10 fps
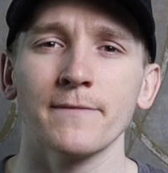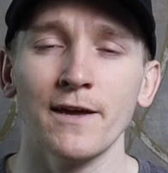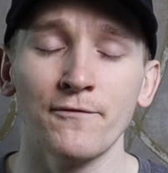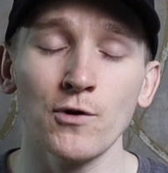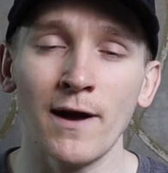
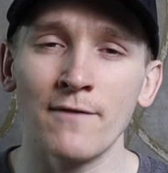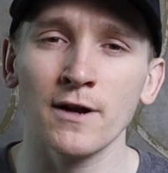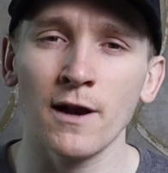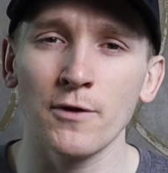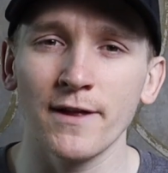If you have a
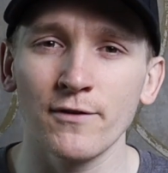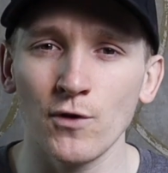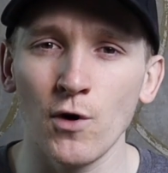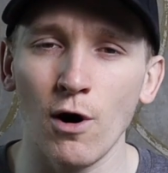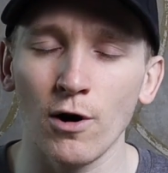clothing
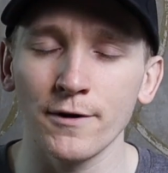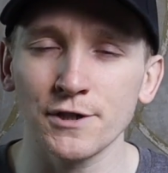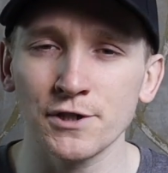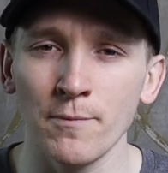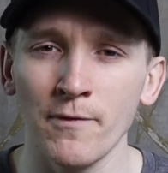store on
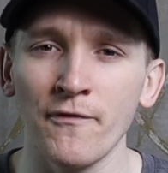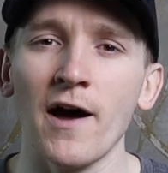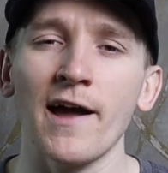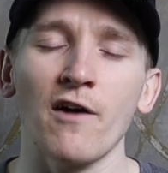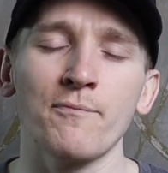
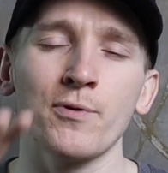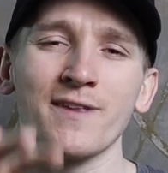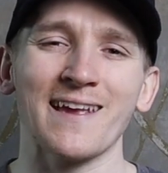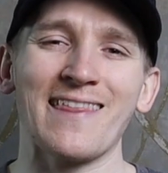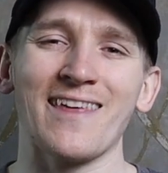Shopify, I've put
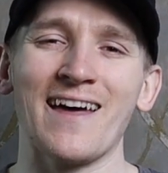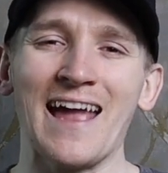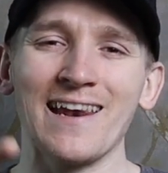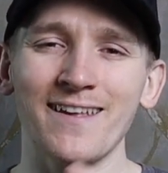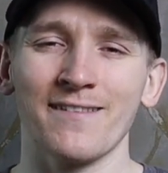together
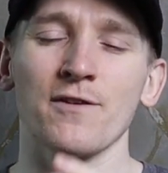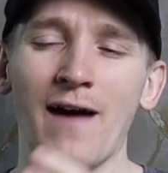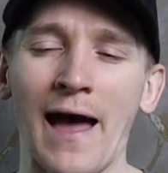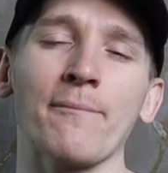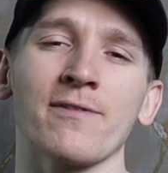a list of
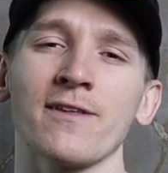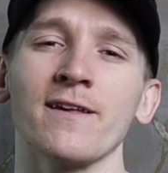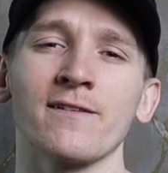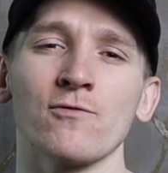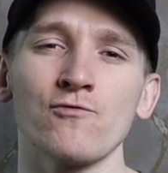apps that
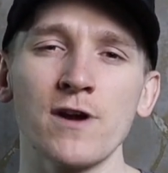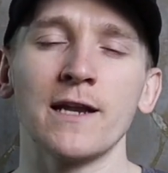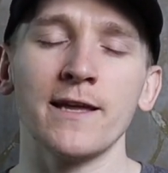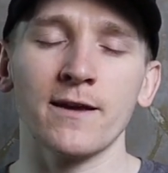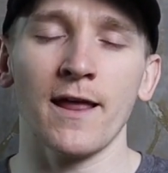is
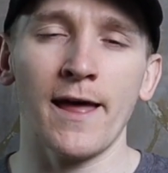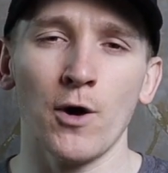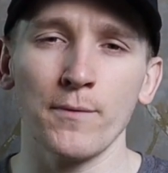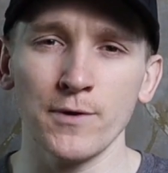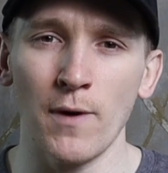really going to
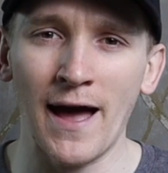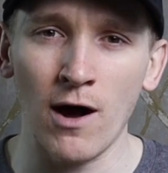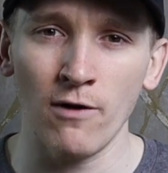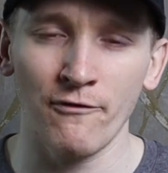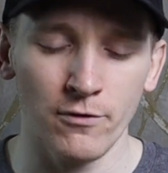help you
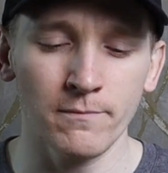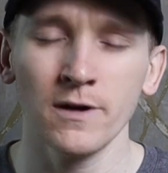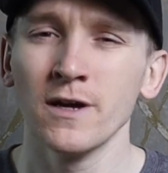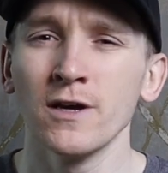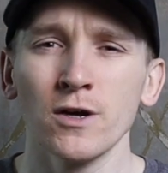out
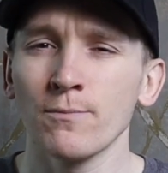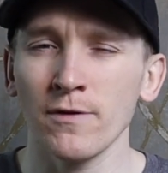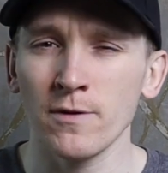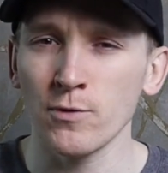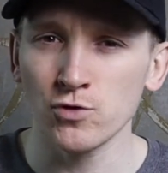from
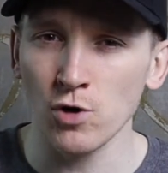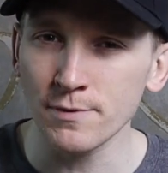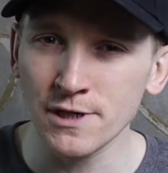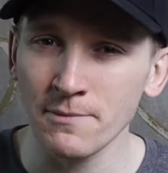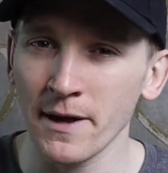possible
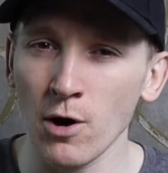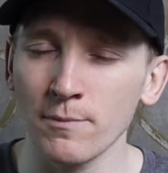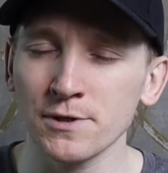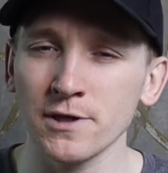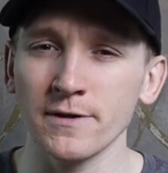drop shipping
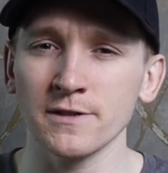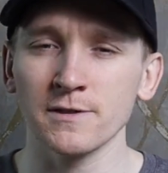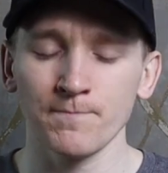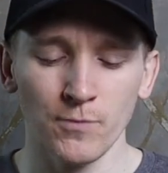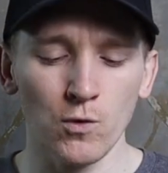
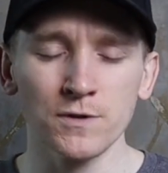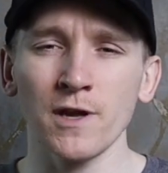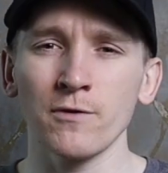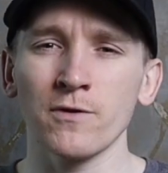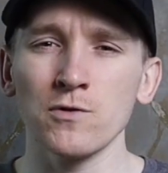options,
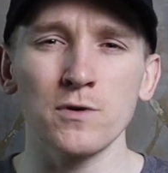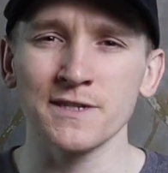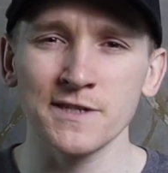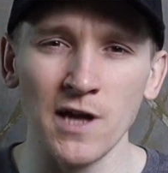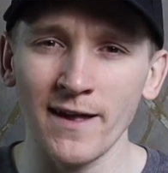also to
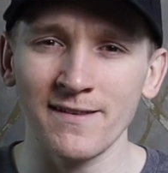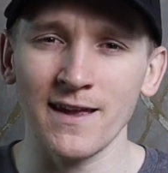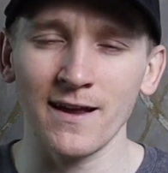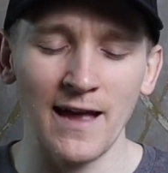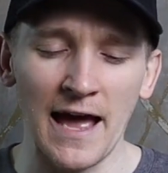
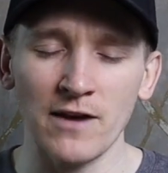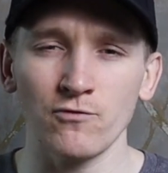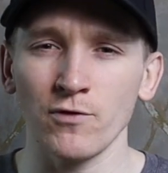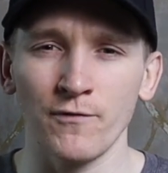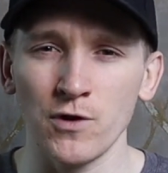sizing
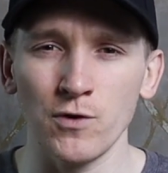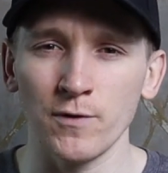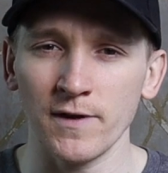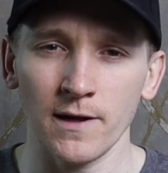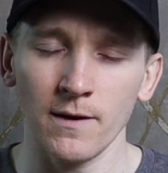and
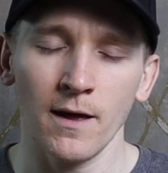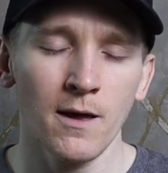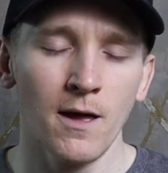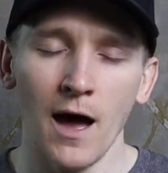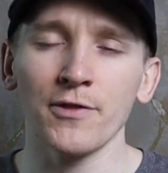reviews and
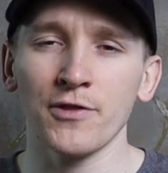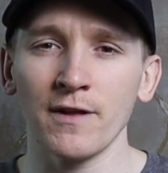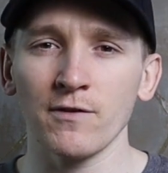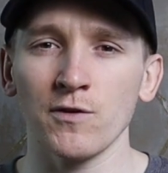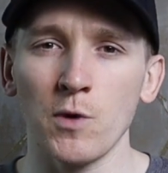other
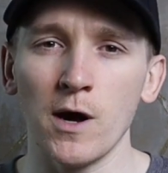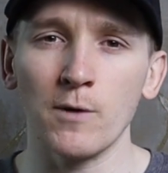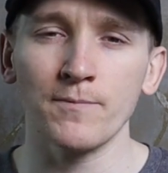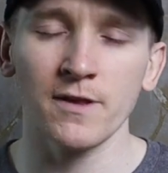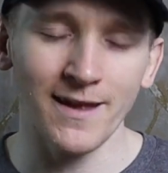things as
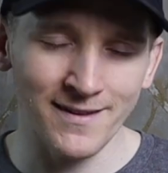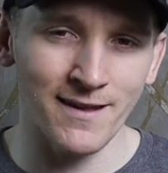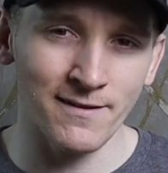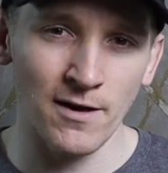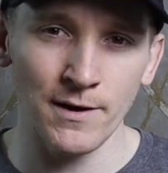well. So let's
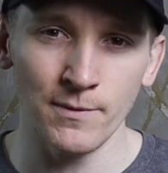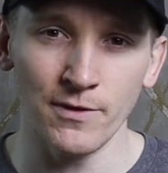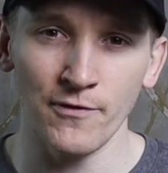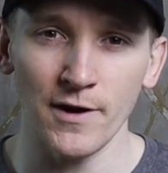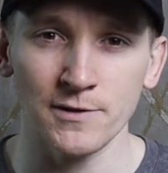get started with
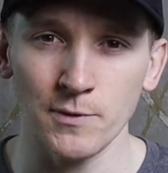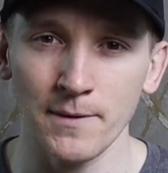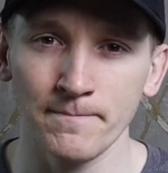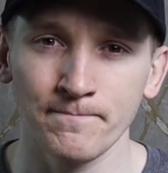the first one.